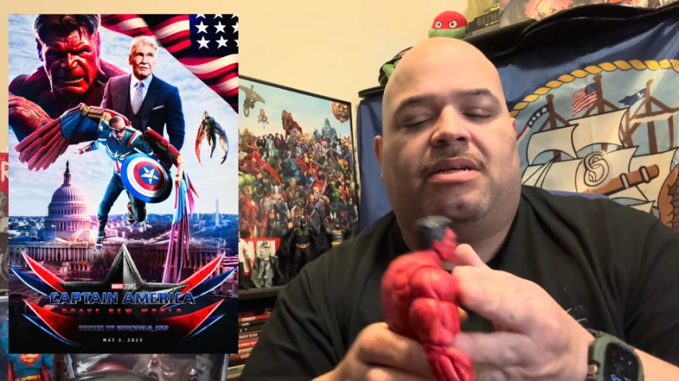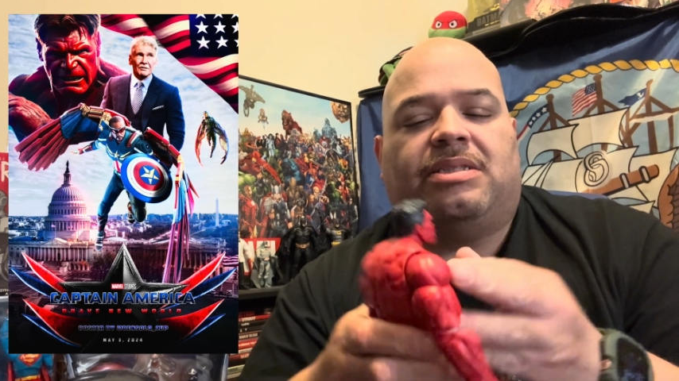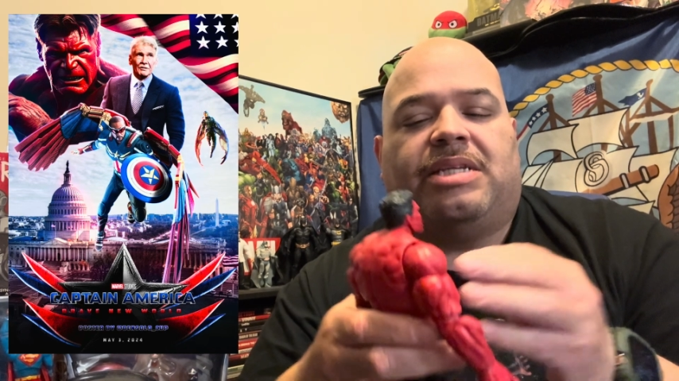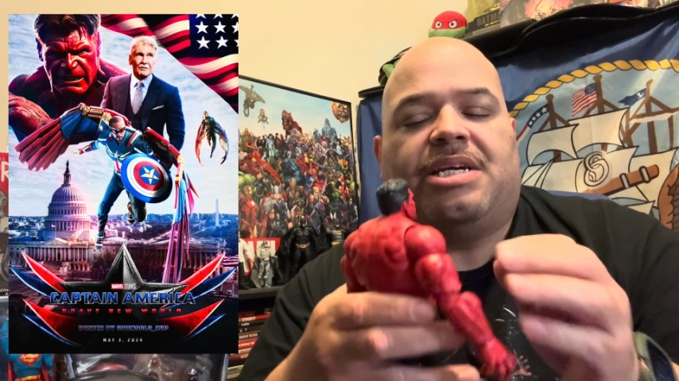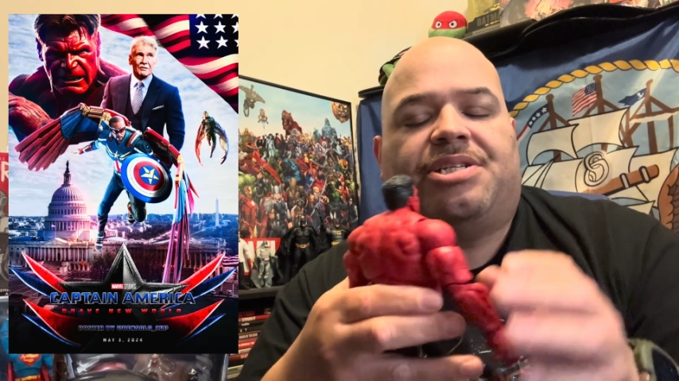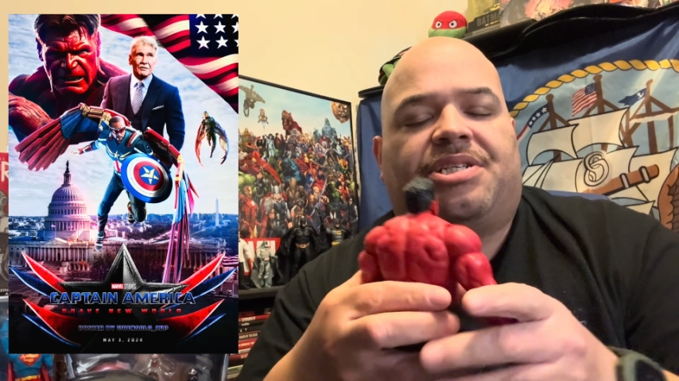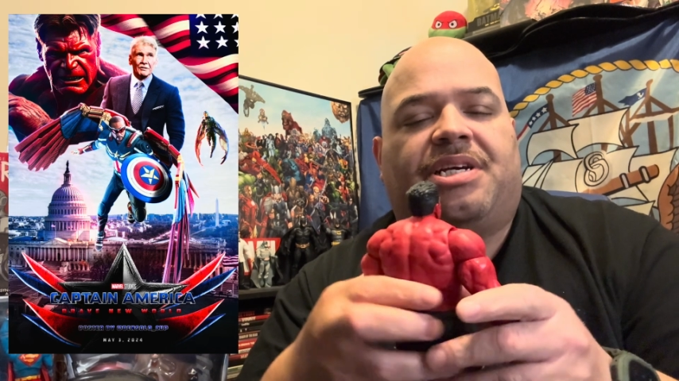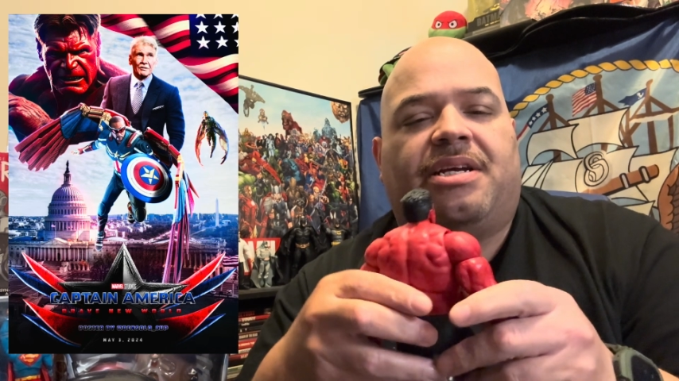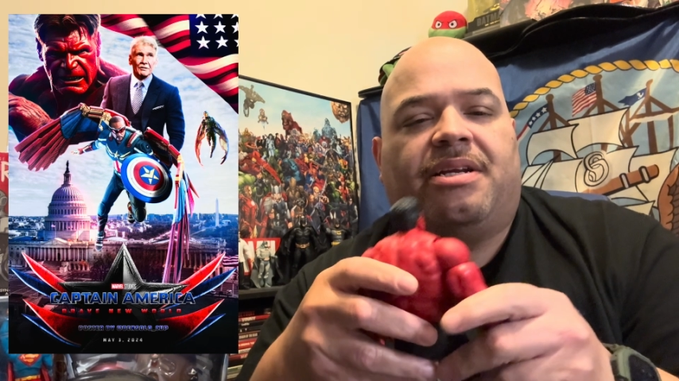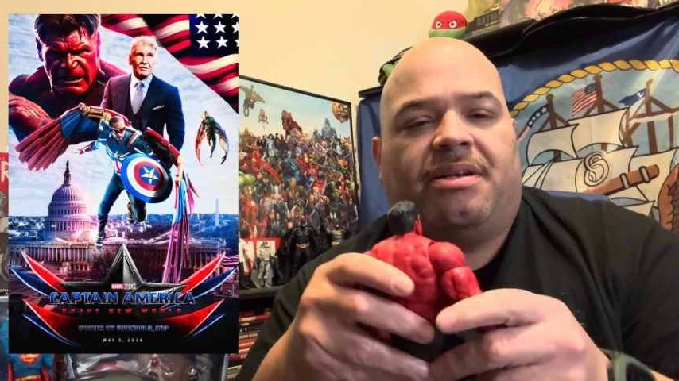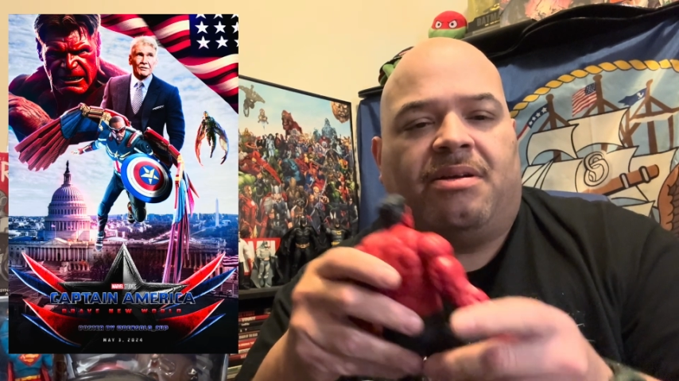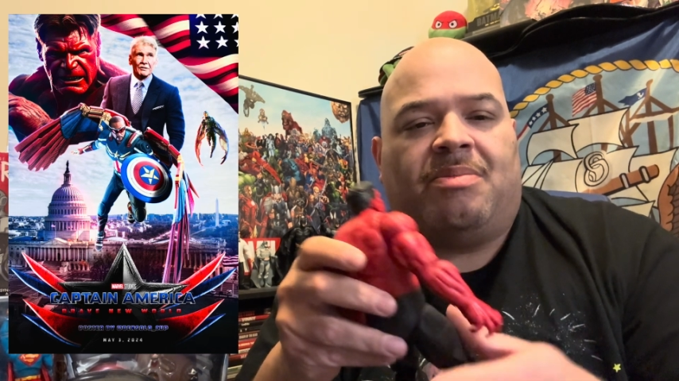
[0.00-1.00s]
they
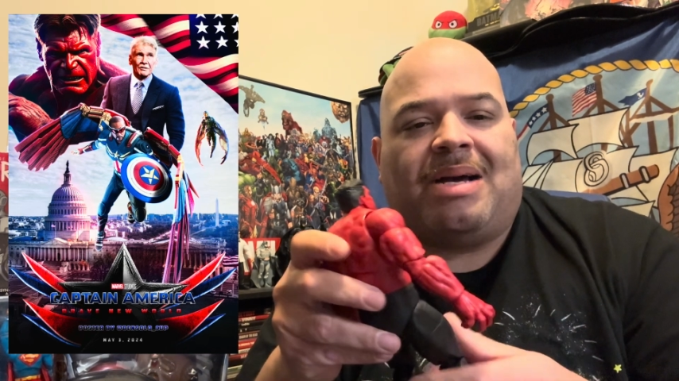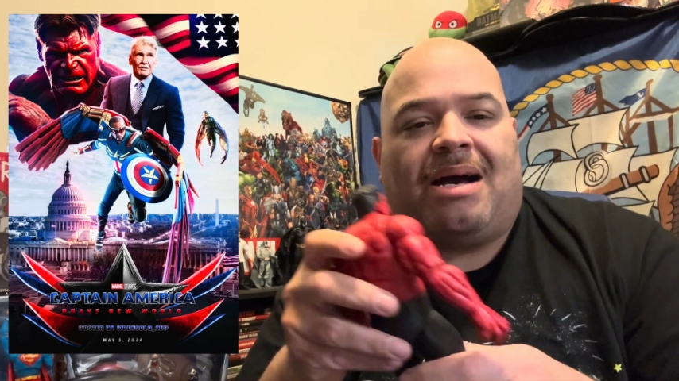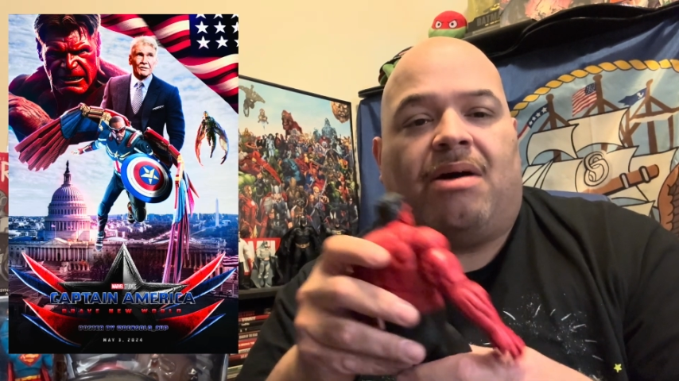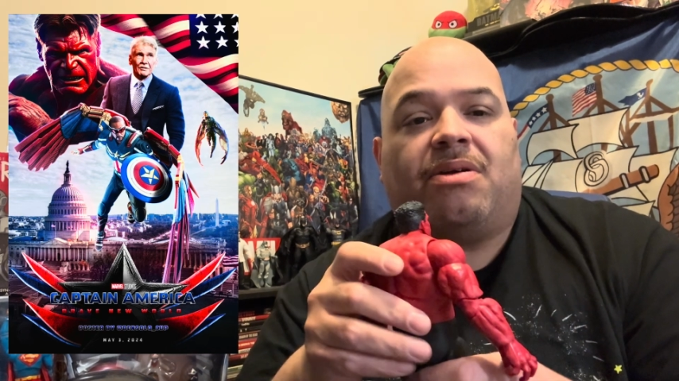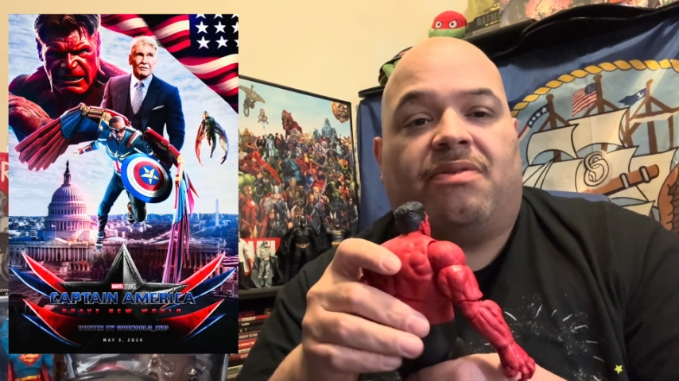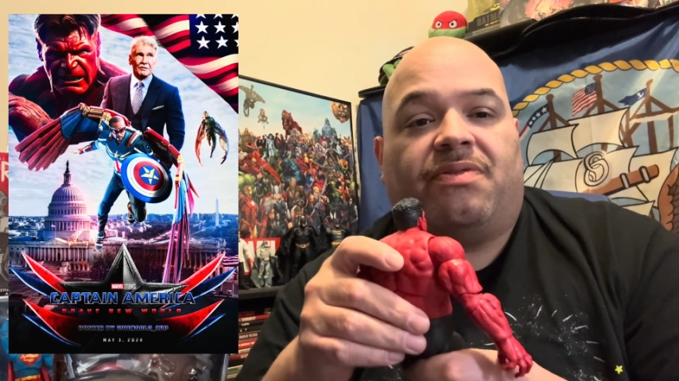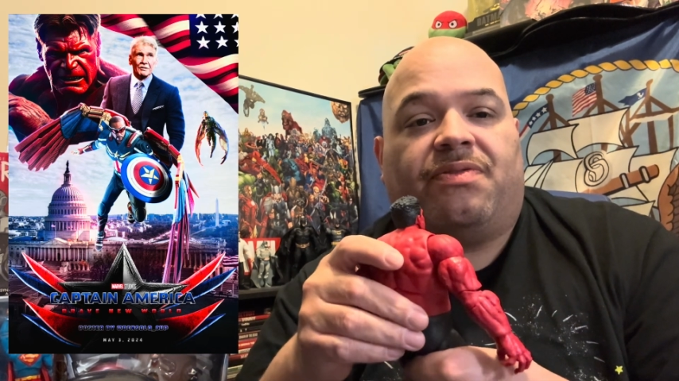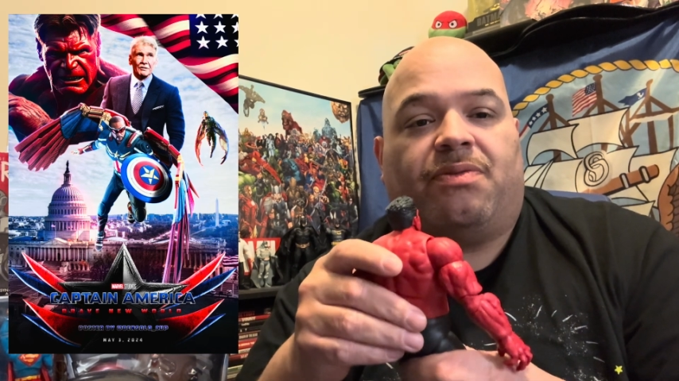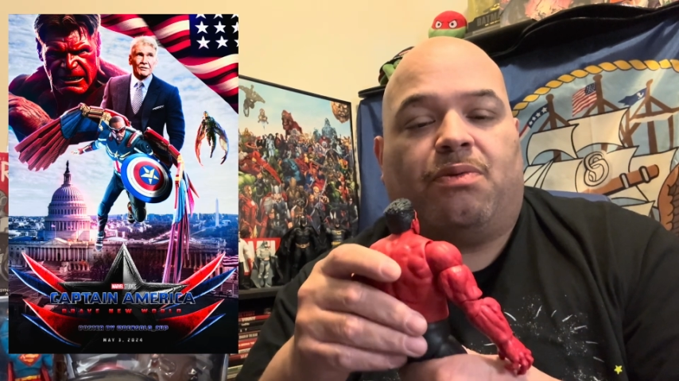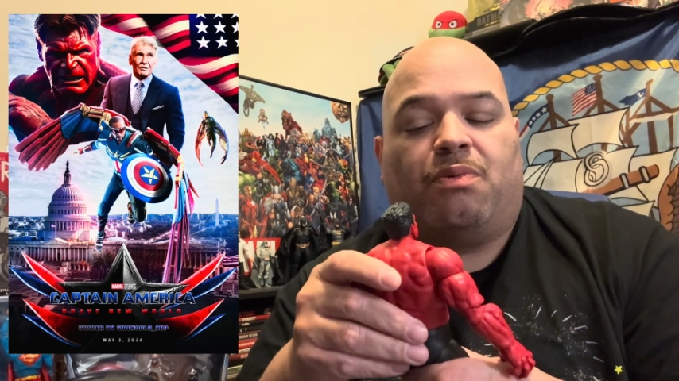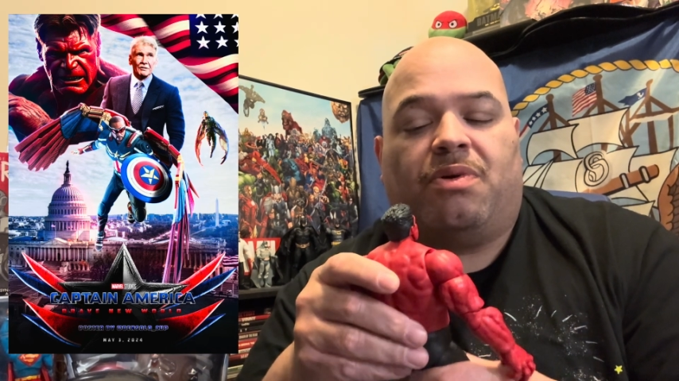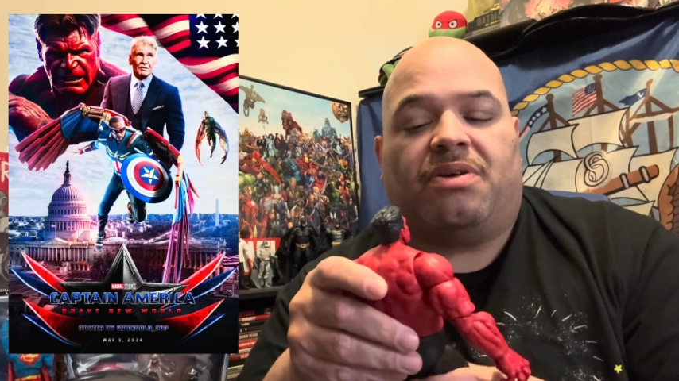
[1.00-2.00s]
cheated him out of
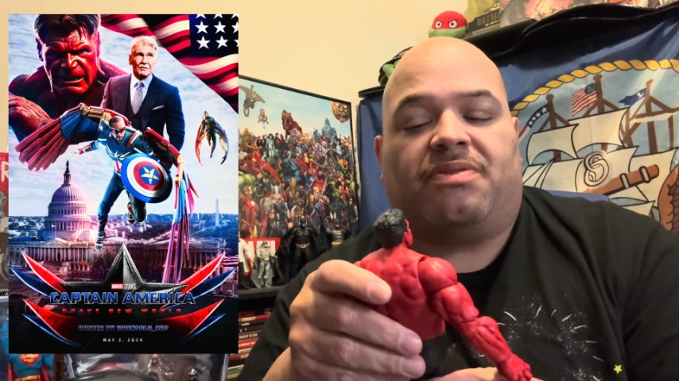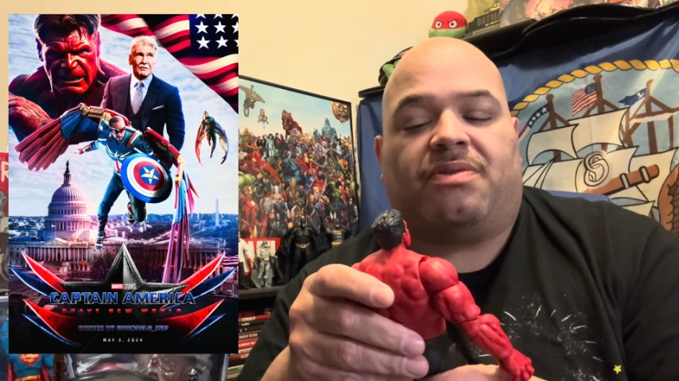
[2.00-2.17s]
what